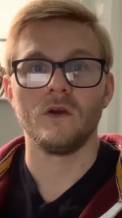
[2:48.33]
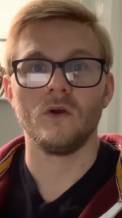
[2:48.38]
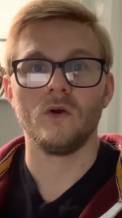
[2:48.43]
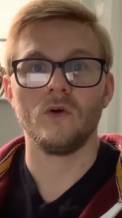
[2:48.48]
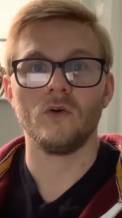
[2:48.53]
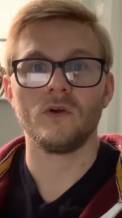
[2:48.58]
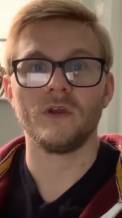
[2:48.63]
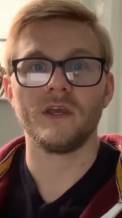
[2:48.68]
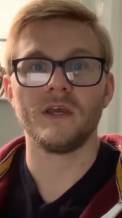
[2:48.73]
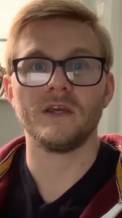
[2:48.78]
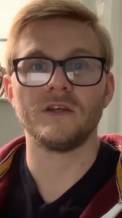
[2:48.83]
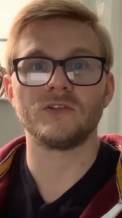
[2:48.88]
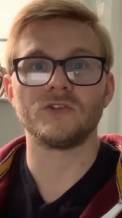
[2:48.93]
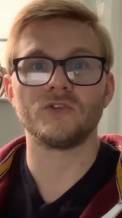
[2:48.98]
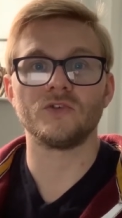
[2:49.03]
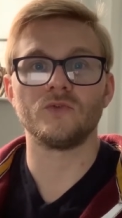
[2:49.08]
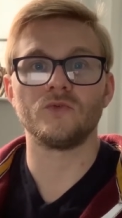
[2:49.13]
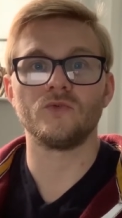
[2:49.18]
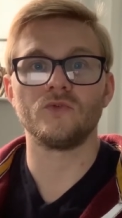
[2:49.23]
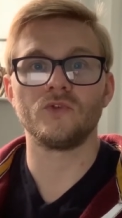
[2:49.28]
Okay,
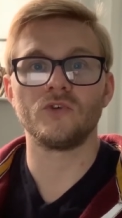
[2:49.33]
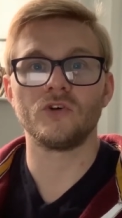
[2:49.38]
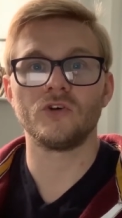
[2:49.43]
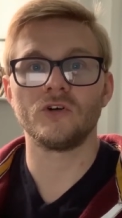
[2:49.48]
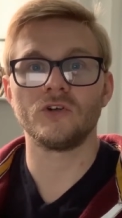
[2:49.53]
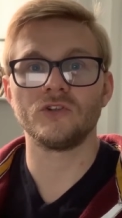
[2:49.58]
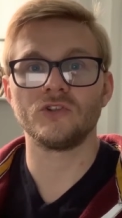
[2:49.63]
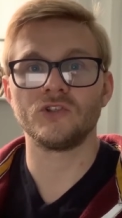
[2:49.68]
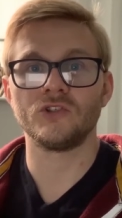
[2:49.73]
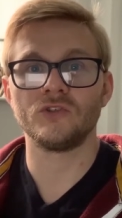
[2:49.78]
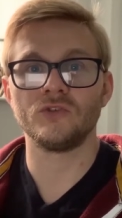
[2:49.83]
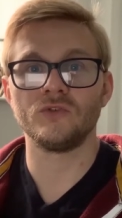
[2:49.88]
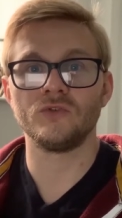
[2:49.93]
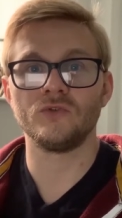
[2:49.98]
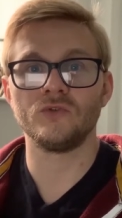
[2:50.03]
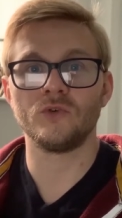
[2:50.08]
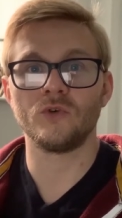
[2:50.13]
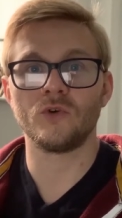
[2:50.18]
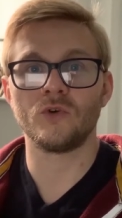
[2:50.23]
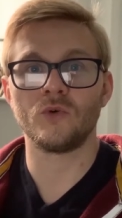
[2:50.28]
so we'll go on
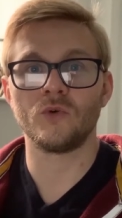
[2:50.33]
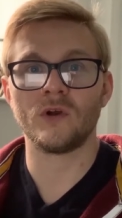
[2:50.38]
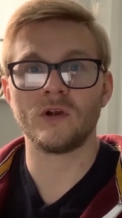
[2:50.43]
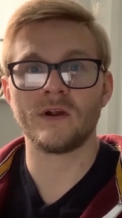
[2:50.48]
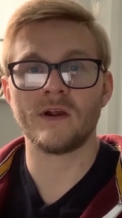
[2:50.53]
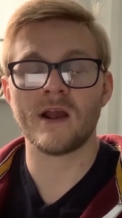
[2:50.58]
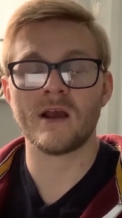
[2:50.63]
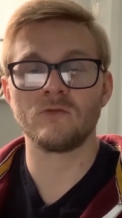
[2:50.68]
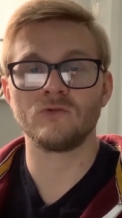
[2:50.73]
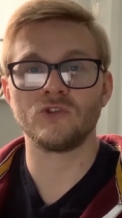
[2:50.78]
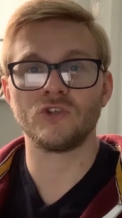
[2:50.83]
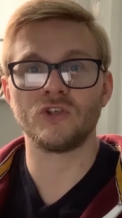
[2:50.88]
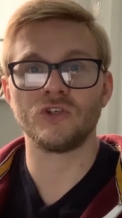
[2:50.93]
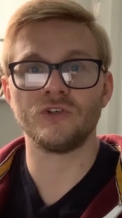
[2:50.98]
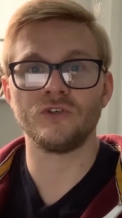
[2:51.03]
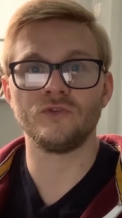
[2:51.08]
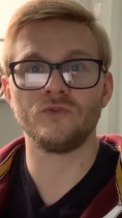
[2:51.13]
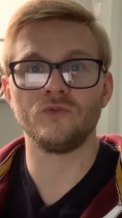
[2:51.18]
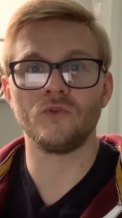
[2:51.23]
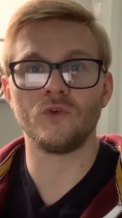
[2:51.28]
to round
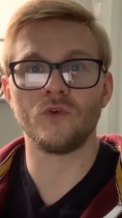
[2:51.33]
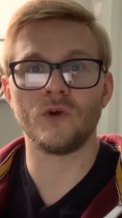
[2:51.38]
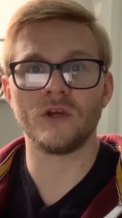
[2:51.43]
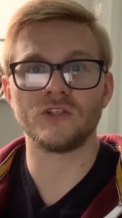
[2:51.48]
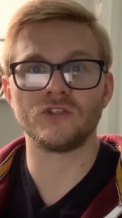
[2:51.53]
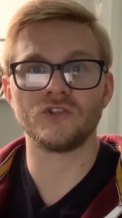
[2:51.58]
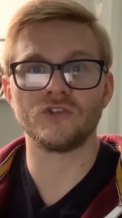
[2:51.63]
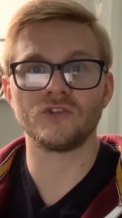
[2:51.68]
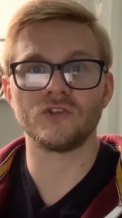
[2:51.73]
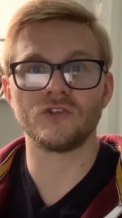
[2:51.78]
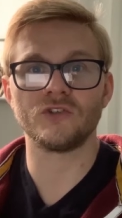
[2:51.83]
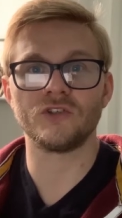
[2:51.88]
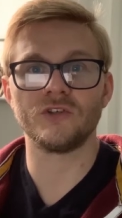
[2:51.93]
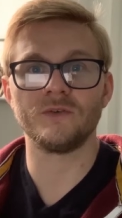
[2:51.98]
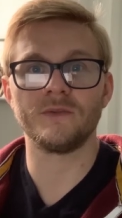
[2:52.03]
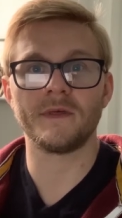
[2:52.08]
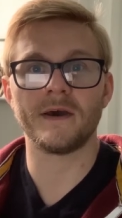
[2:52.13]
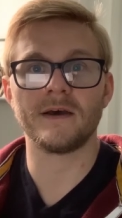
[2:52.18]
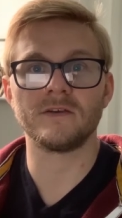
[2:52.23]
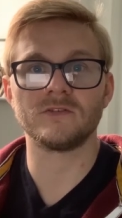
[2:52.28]
two, questions on
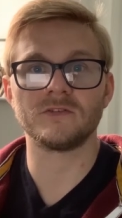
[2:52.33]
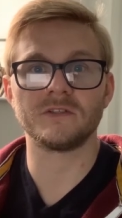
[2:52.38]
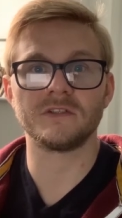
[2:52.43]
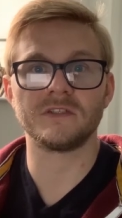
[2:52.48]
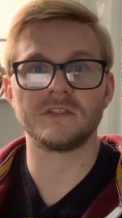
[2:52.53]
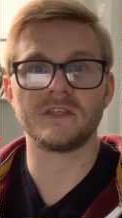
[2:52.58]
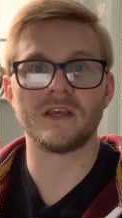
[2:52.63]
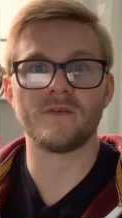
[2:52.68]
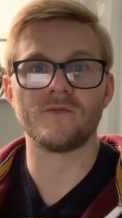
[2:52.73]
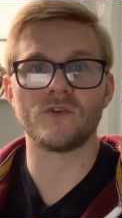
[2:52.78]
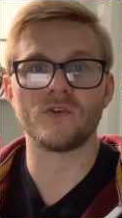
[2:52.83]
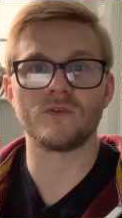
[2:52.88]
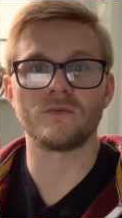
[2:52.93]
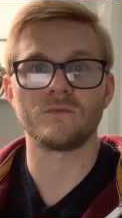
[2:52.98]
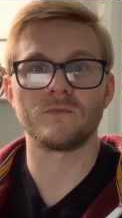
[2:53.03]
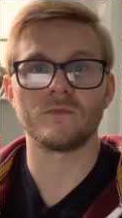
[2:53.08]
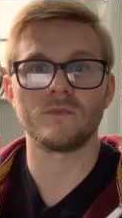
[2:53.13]
2007.